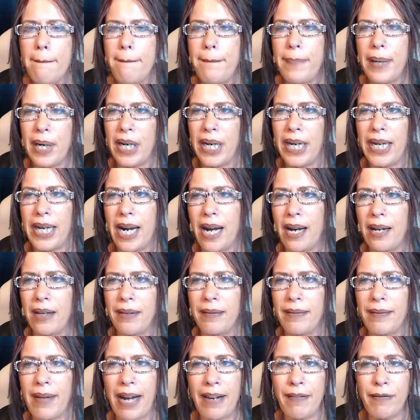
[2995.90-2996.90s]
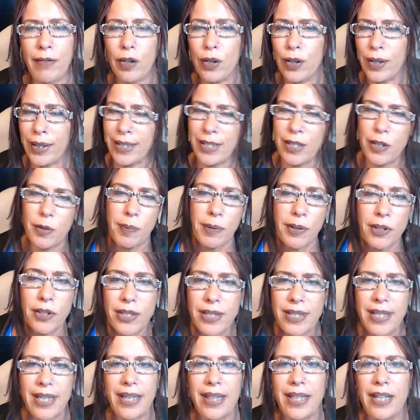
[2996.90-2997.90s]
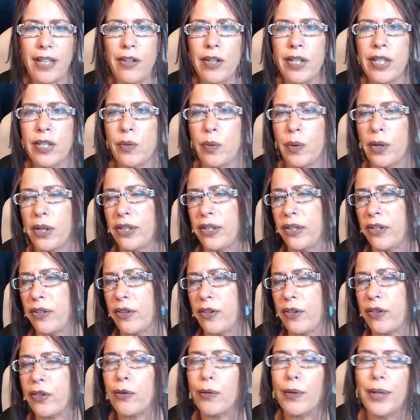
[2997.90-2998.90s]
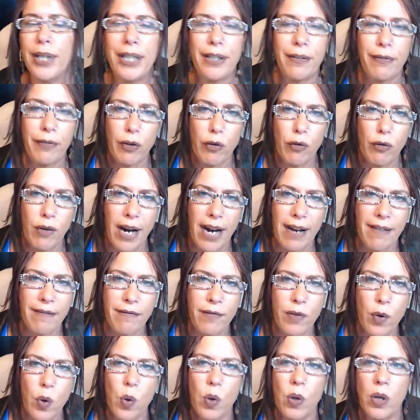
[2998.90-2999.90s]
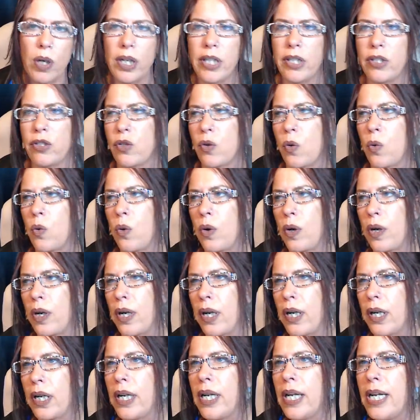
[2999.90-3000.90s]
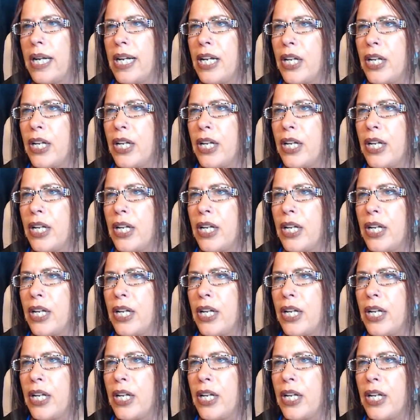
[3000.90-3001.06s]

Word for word: but I, uh, I've heard conspiracy theories where there are three different RAV4s or,